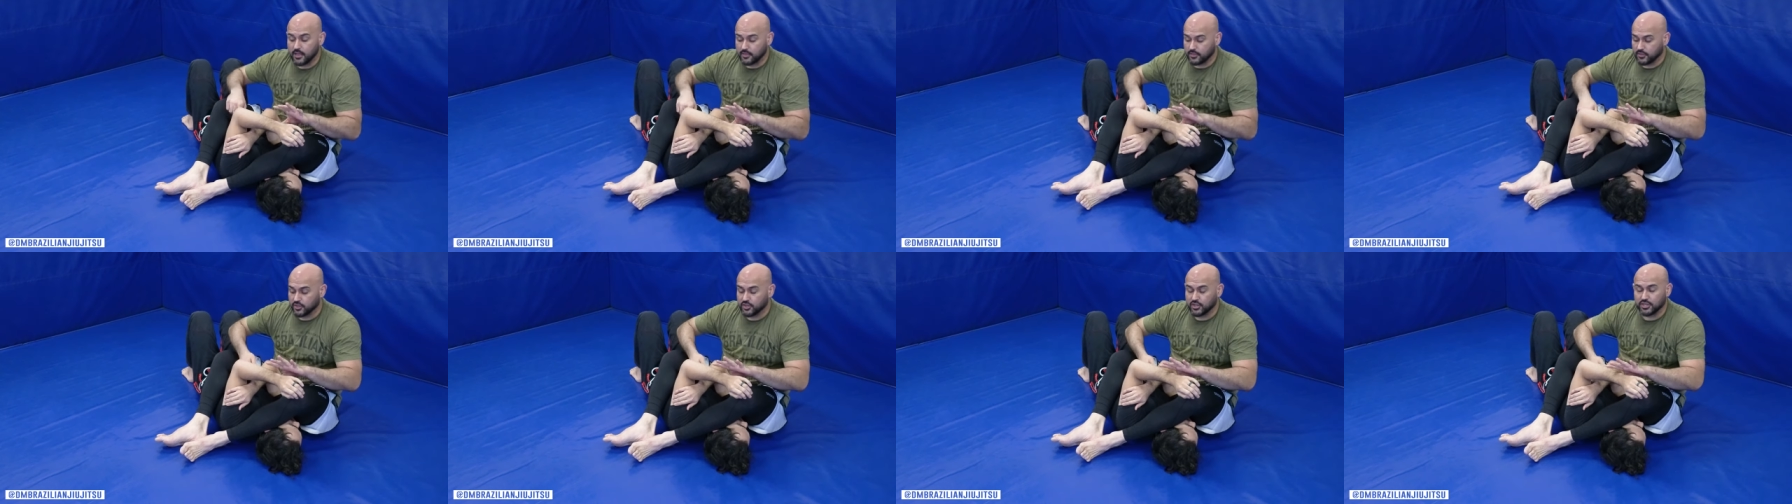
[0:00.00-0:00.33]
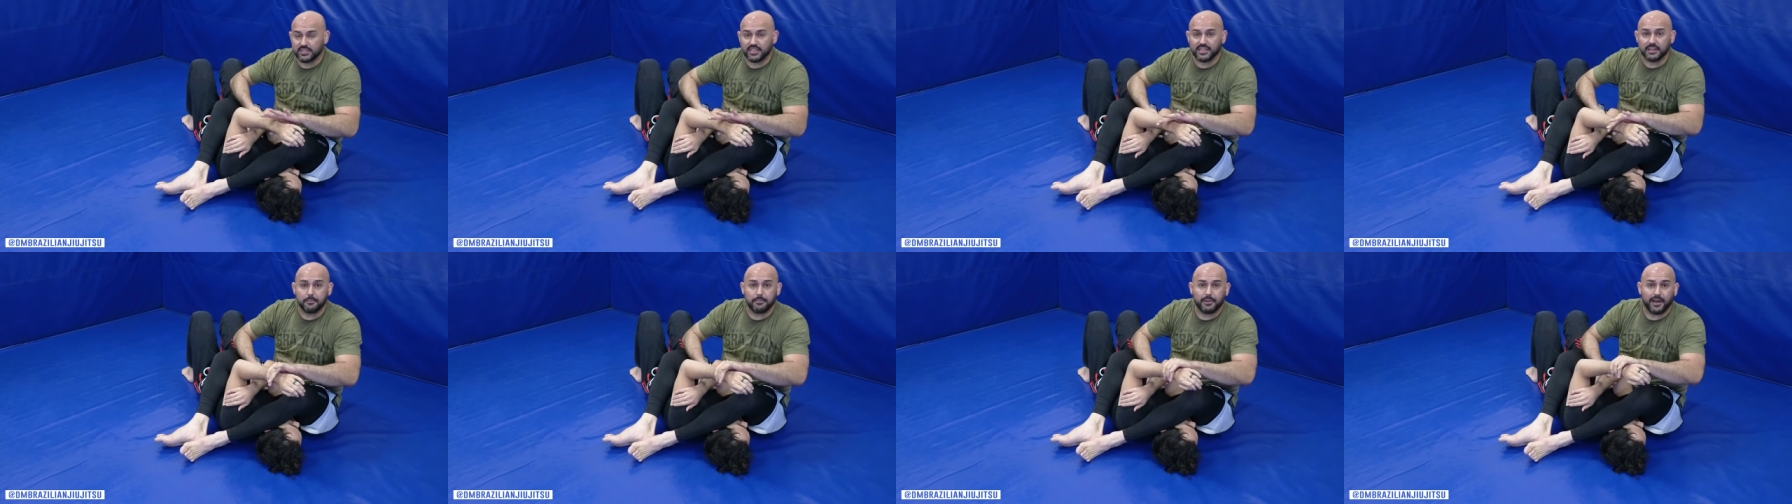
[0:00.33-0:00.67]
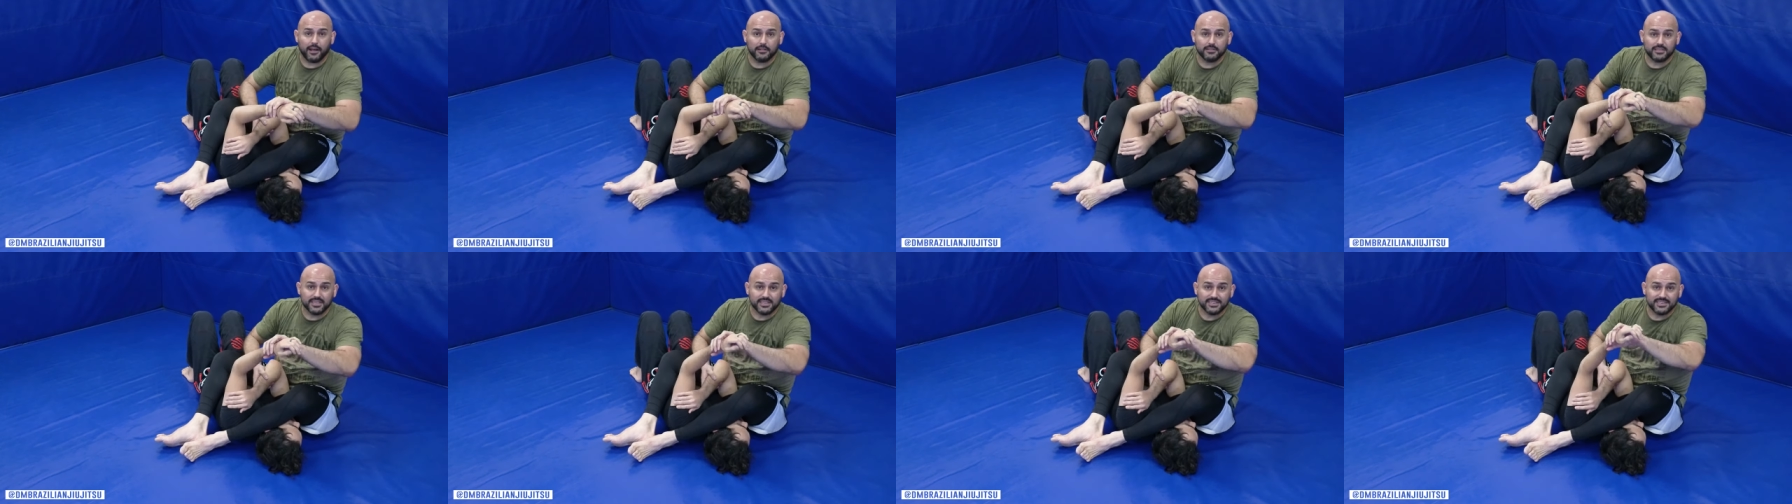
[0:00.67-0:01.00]
The good thing
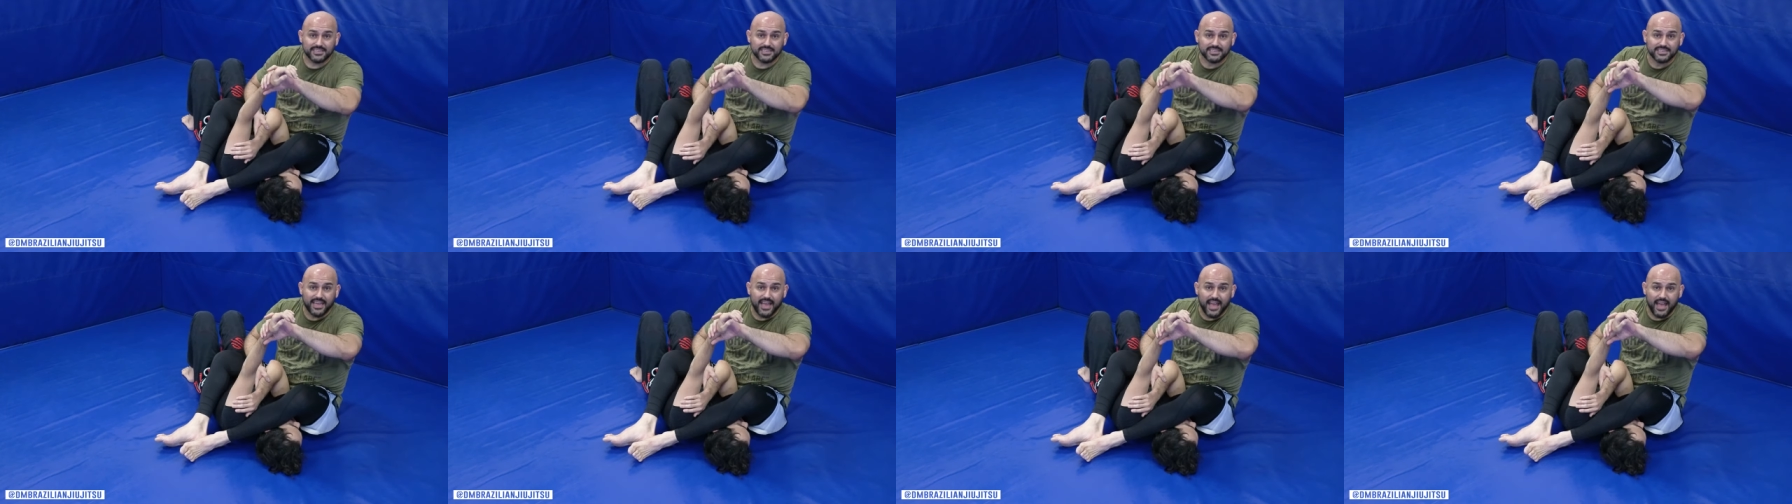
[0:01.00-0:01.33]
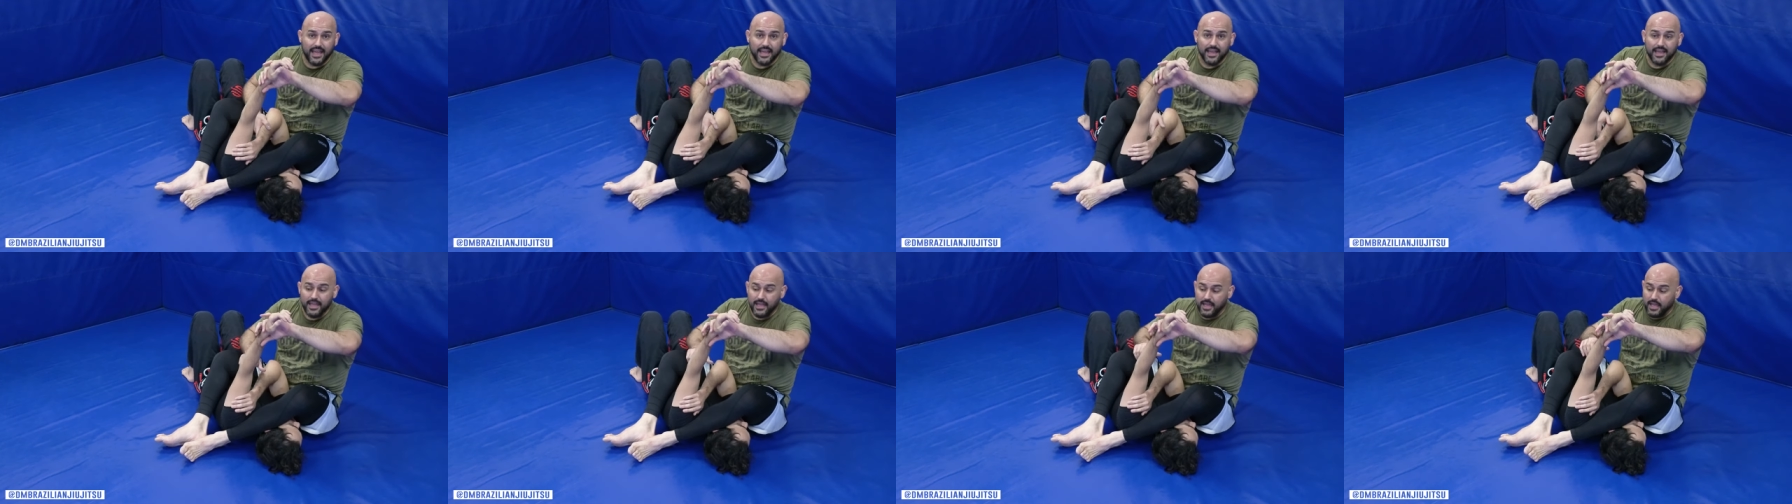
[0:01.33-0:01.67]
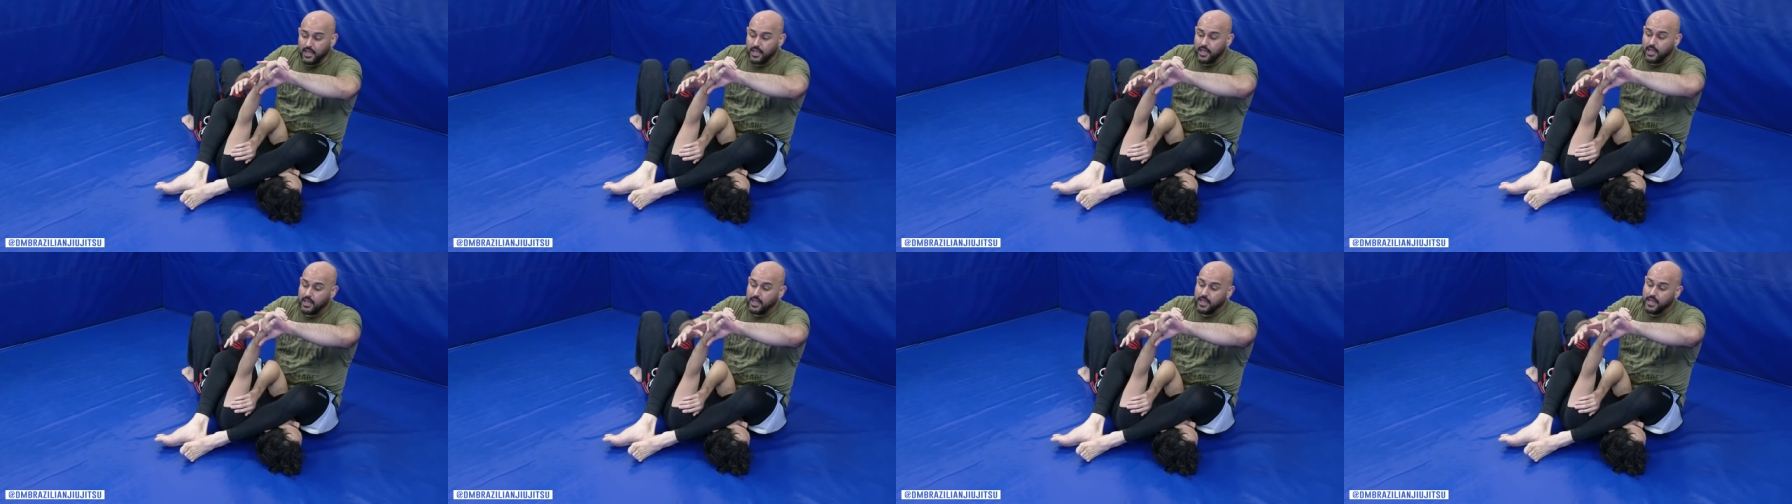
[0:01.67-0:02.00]
about this is that
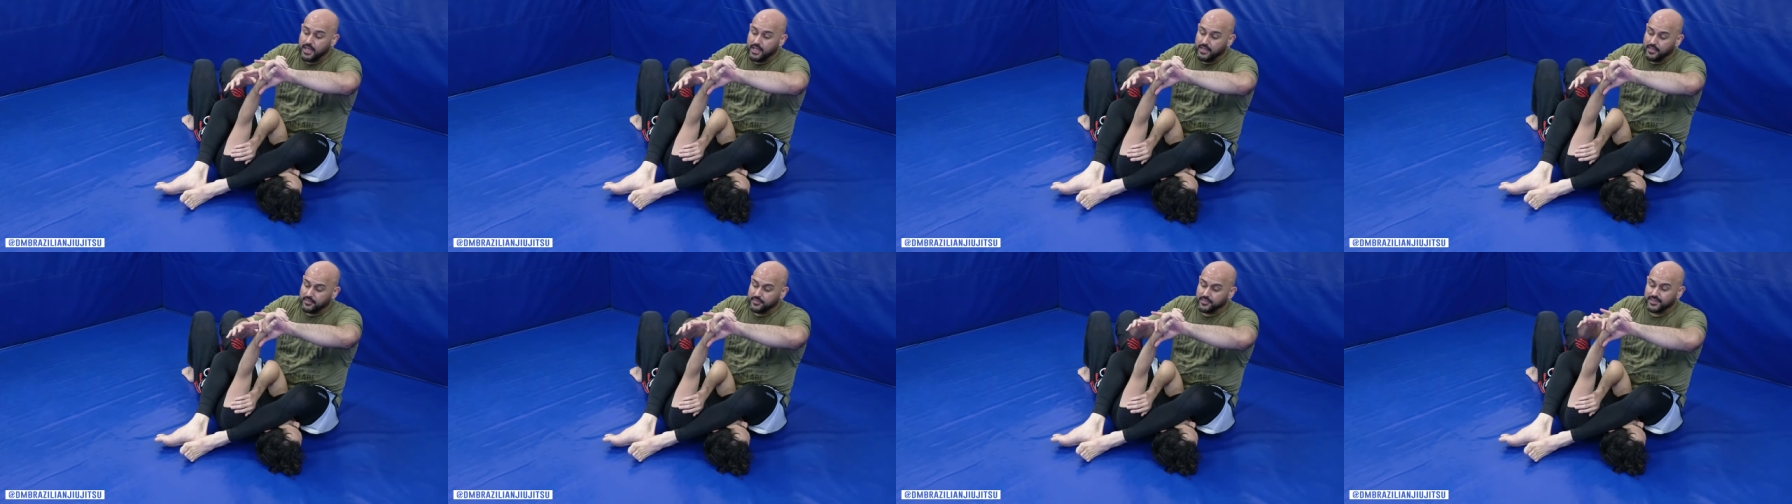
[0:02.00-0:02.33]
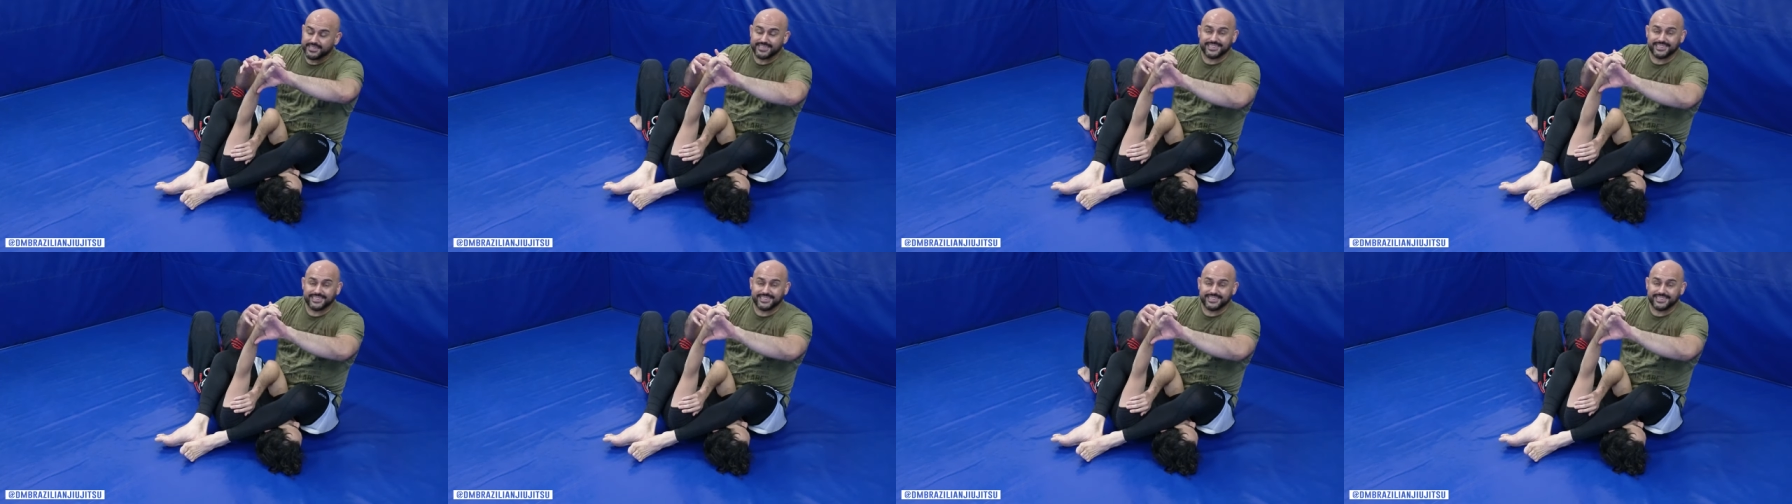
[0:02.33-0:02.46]
the